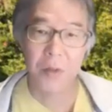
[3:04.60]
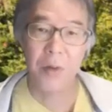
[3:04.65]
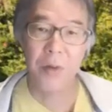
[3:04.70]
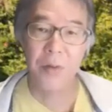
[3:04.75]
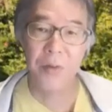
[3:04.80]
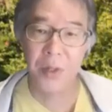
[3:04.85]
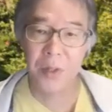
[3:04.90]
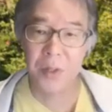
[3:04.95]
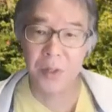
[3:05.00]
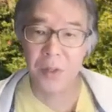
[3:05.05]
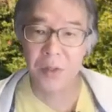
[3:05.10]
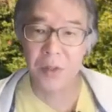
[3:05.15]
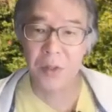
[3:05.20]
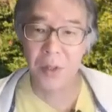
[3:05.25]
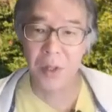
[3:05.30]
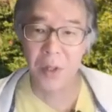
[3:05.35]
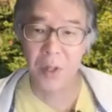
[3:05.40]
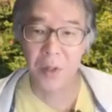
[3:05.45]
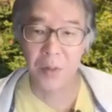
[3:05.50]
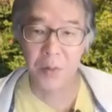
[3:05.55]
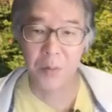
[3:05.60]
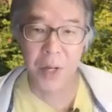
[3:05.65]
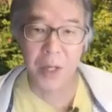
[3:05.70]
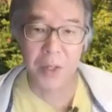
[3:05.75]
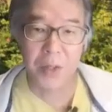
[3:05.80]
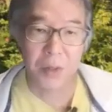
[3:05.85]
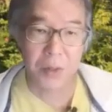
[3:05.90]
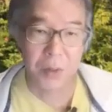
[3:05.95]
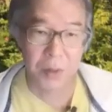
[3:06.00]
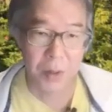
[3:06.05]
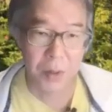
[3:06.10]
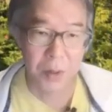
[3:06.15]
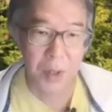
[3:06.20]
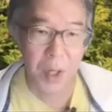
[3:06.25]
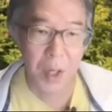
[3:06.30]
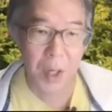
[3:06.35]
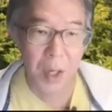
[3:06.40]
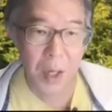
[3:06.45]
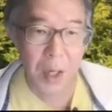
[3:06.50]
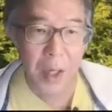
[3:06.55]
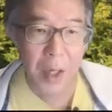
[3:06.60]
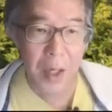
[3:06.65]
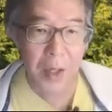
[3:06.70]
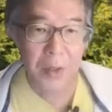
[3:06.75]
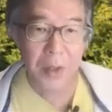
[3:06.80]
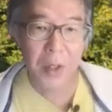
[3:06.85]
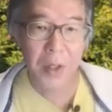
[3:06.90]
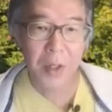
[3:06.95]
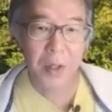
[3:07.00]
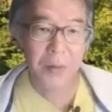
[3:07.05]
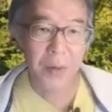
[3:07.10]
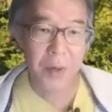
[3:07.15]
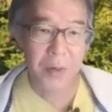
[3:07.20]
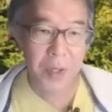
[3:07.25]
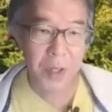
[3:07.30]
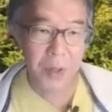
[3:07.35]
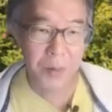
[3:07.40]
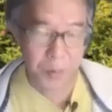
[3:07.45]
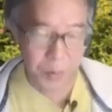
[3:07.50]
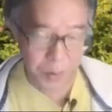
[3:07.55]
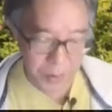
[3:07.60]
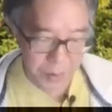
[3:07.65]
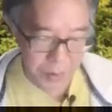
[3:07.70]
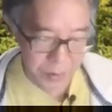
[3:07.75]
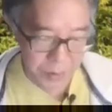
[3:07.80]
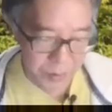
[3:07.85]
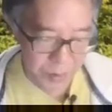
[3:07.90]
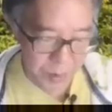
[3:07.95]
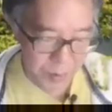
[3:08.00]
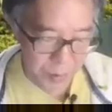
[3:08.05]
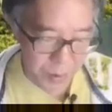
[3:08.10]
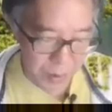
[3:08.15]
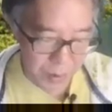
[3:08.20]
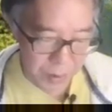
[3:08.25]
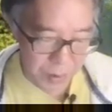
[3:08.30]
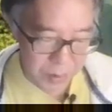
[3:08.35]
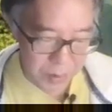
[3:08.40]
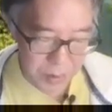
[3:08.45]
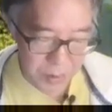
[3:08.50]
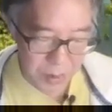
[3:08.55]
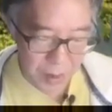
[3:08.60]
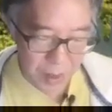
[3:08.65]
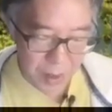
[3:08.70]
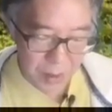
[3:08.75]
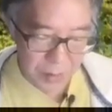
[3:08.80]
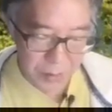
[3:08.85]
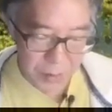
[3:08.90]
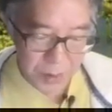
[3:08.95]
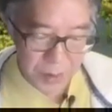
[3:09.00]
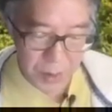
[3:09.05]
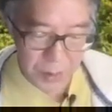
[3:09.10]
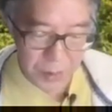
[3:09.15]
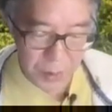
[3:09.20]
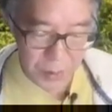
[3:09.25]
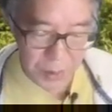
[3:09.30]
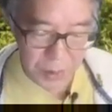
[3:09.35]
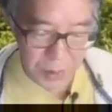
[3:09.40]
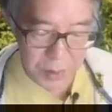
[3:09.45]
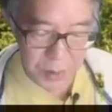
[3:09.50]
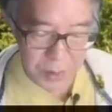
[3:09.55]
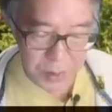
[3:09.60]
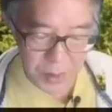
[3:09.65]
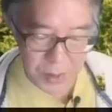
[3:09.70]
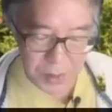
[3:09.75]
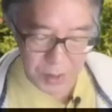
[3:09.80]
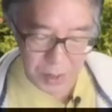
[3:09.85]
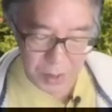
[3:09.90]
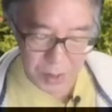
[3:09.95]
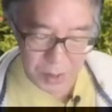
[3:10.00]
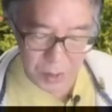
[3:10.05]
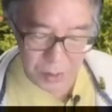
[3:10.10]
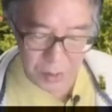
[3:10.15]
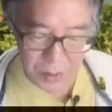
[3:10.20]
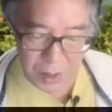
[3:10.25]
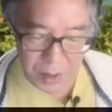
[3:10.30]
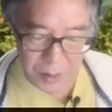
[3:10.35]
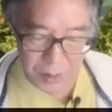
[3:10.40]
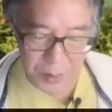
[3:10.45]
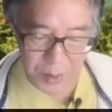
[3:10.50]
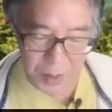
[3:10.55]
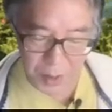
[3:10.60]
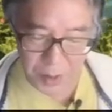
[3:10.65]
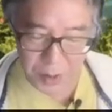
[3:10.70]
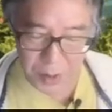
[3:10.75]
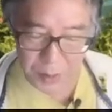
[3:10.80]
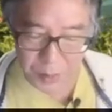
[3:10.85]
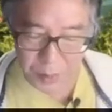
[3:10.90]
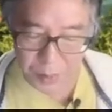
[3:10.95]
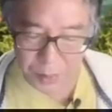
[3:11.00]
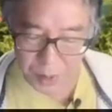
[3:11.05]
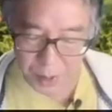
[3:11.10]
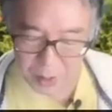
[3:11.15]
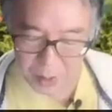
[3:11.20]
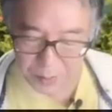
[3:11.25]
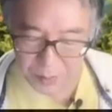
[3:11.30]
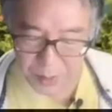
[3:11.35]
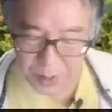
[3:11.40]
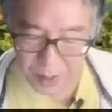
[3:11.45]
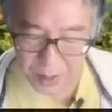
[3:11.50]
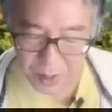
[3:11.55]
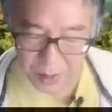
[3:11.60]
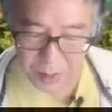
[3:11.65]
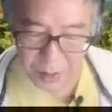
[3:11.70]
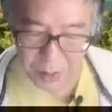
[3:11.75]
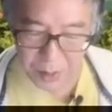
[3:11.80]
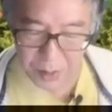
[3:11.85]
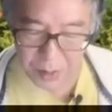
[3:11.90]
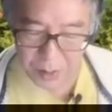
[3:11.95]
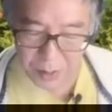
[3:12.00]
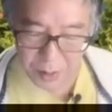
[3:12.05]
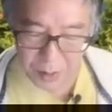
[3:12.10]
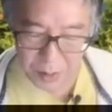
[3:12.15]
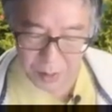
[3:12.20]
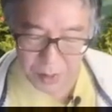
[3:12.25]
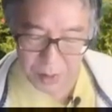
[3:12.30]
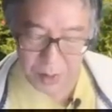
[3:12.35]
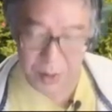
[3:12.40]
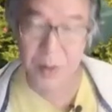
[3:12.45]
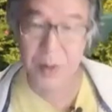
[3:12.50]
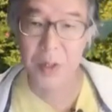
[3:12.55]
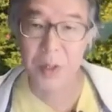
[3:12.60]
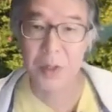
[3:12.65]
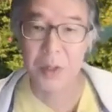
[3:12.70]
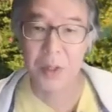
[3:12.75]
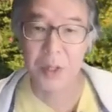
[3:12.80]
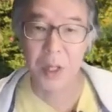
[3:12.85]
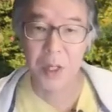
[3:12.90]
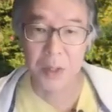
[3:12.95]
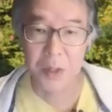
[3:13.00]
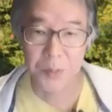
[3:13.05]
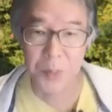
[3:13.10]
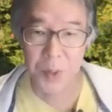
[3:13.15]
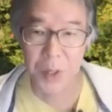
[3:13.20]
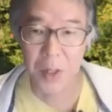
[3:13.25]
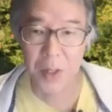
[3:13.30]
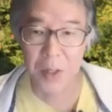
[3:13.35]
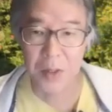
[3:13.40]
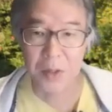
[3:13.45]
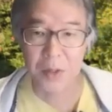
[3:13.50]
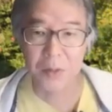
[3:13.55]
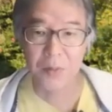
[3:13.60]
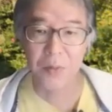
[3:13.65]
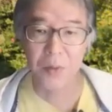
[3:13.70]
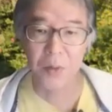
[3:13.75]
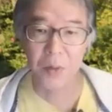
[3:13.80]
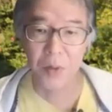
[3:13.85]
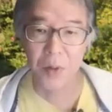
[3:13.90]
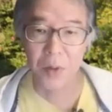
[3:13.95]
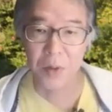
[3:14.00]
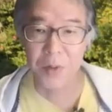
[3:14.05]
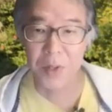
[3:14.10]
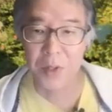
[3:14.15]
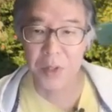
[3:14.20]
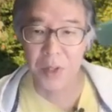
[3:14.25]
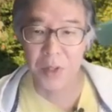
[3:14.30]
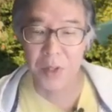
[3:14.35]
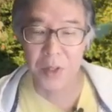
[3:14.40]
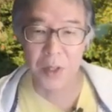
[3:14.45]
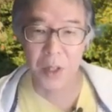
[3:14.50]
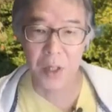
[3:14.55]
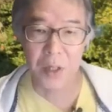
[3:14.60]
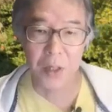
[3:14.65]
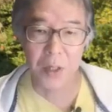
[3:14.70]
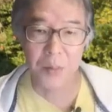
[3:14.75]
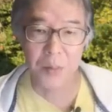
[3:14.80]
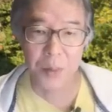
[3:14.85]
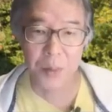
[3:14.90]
coefficients are rational. And here are very important remarks. First of all, it is essential that P is a prime. So consider this case P is 4, which is not a